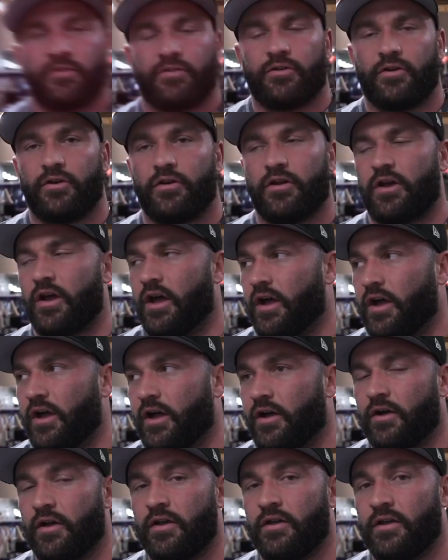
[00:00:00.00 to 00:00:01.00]
Third
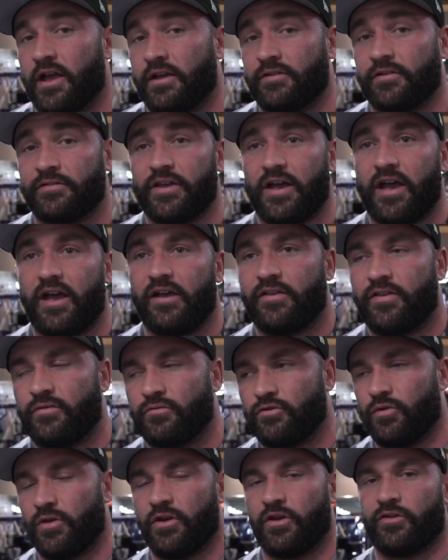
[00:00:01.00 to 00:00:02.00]
exercise, we're
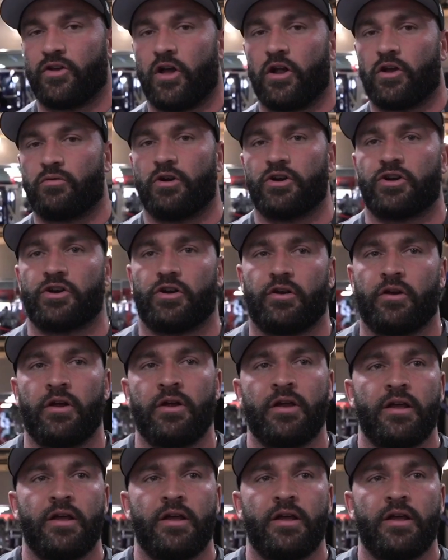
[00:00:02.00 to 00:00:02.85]
doing a skull crusher